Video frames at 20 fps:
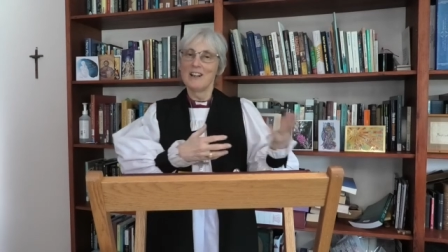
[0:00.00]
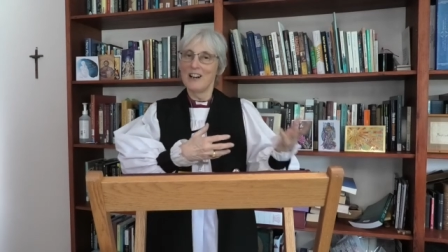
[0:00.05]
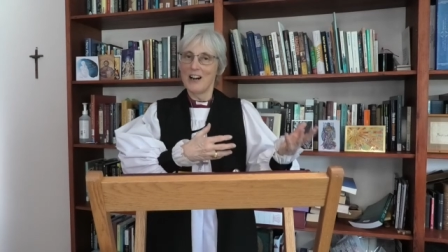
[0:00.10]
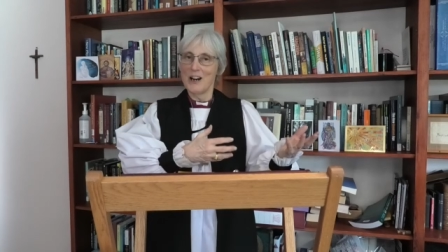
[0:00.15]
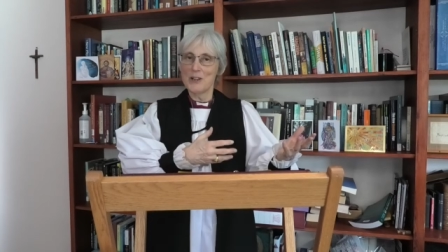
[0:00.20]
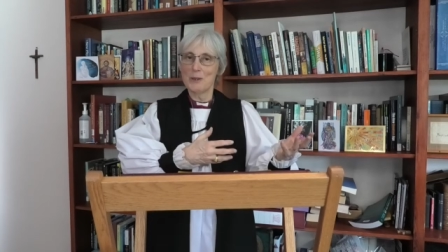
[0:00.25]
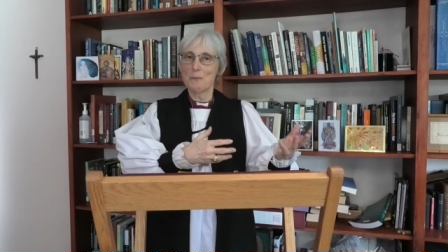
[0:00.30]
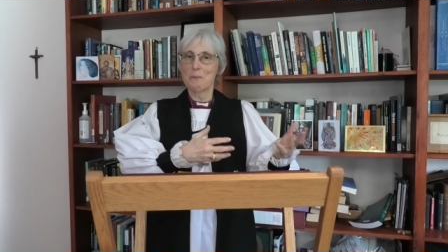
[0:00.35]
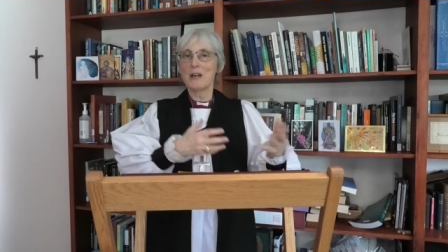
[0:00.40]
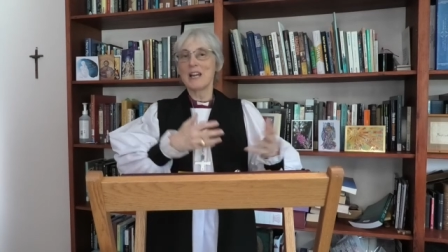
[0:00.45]

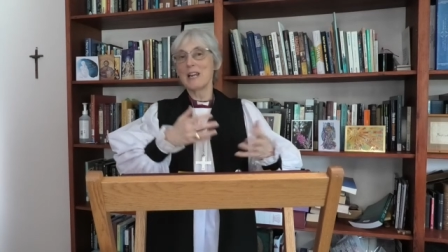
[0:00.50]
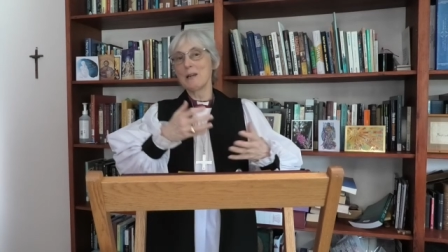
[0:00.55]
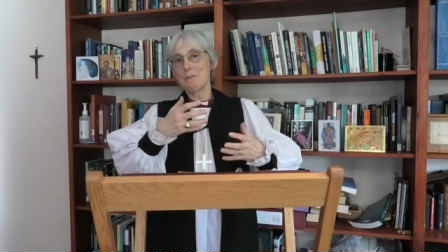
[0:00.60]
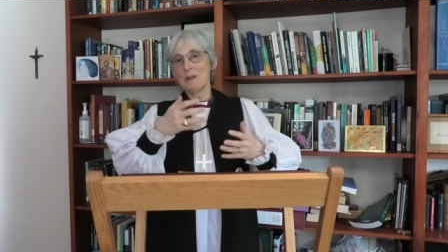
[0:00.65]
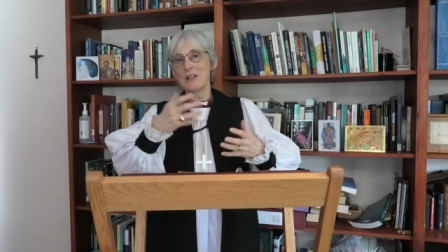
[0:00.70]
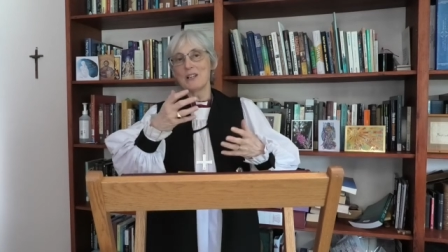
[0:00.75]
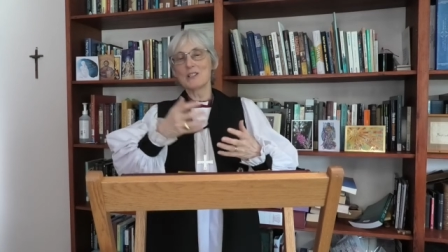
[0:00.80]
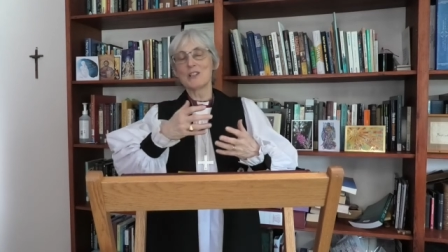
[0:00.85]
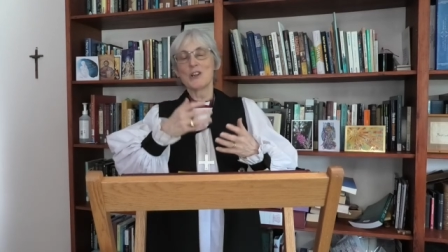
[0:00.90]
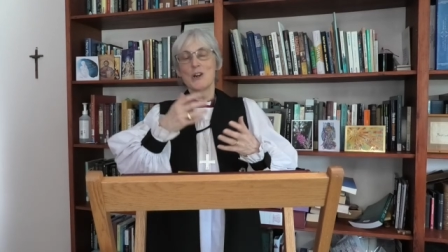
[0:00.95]
either
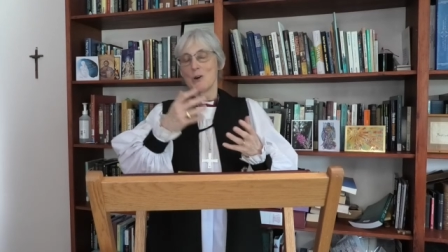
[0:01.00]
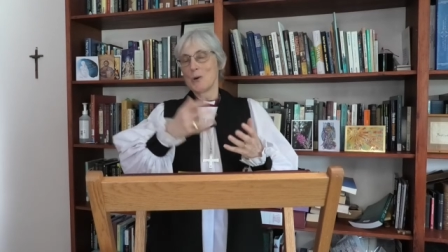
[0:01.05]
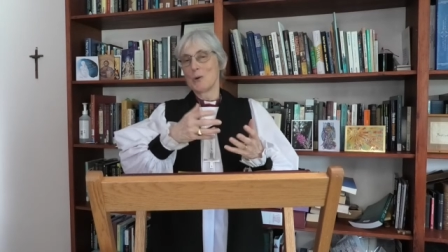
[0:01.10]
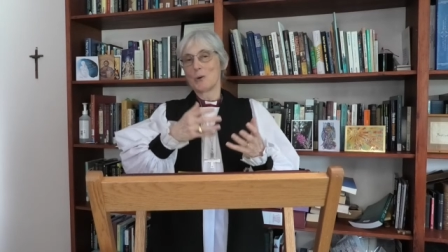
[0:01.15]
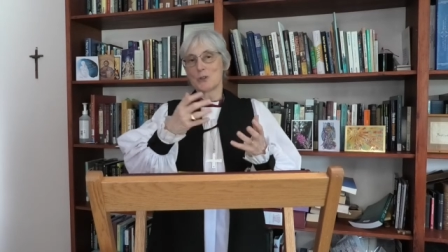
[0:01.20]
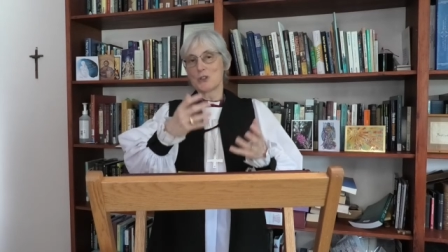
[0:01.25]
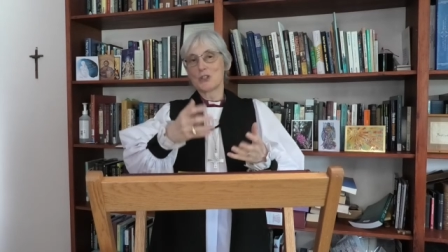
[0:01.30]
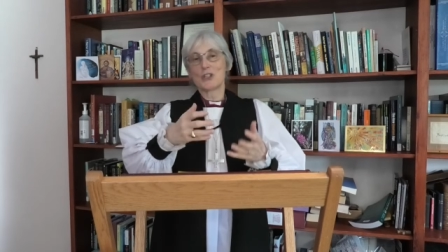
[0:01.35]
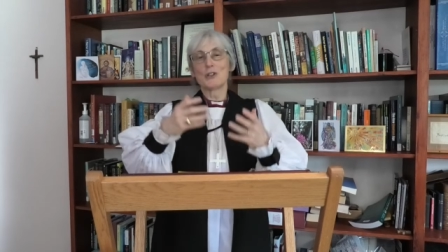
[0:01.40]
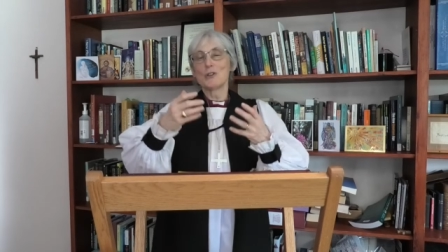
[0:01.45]
babies or
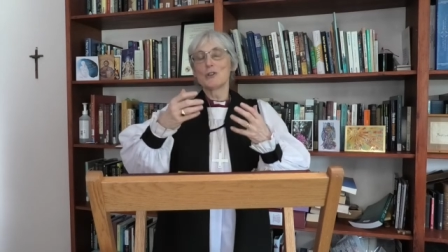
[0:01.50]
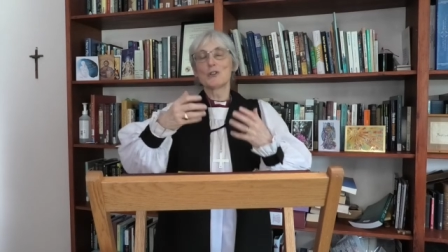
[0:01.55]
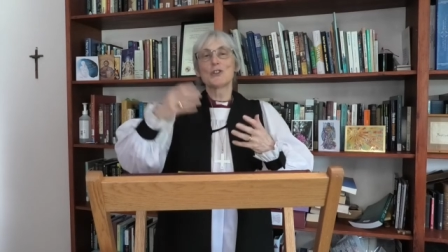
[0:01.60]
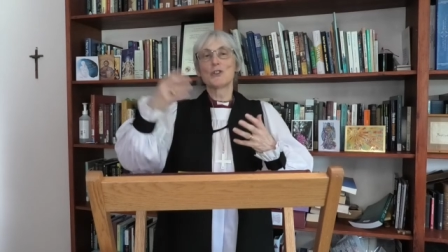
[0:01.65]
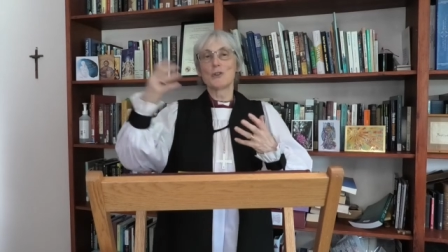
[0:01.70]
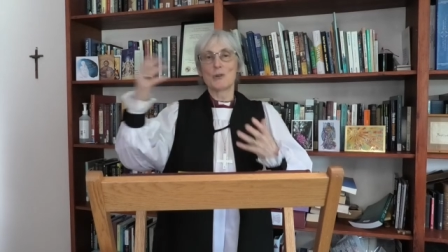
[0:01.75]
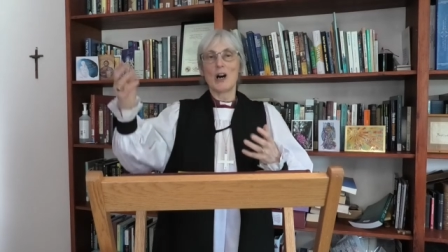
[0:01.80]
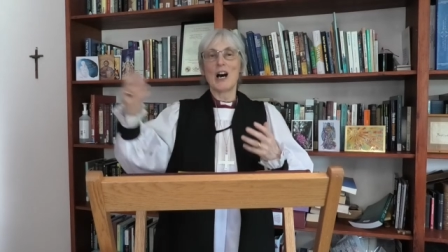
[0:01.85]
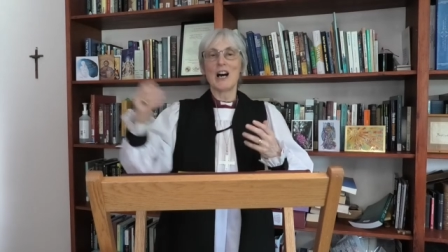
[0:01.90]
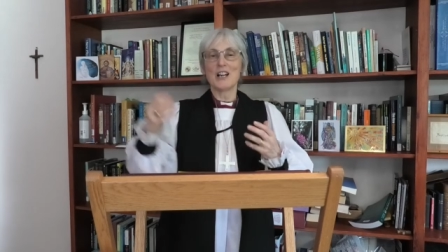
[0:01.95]
children
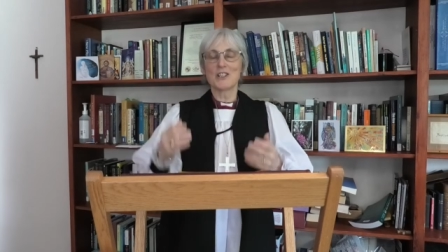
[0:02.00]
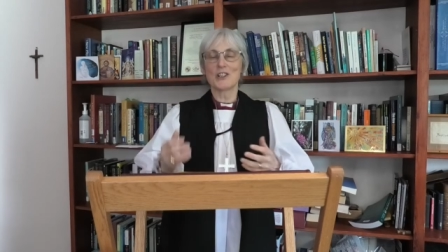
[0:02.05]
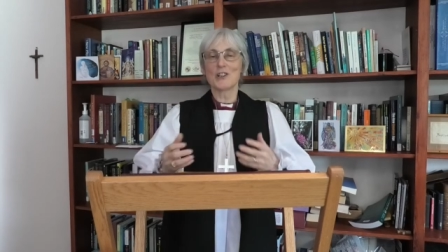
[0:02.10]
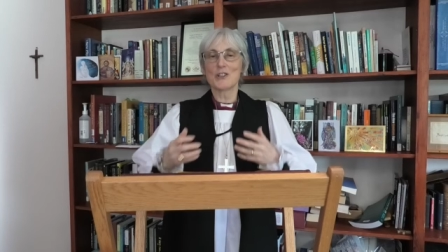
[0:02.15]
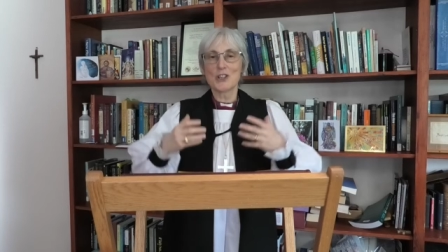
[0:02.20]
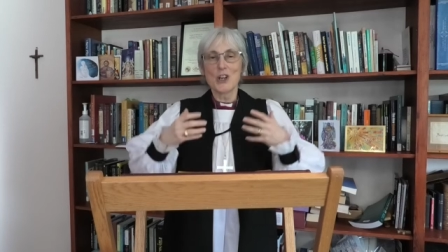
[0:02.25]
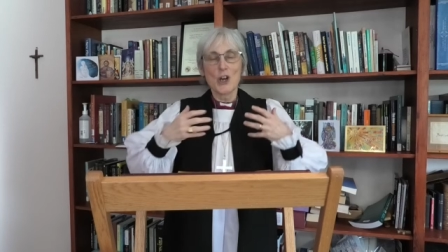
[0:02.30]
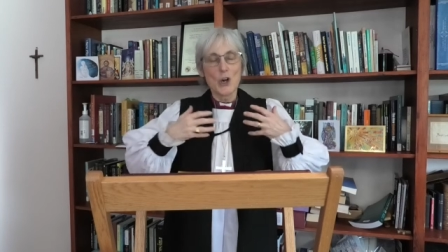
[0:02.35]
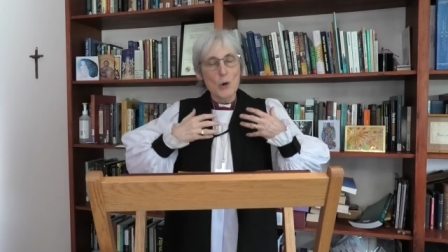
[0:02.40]
or adults,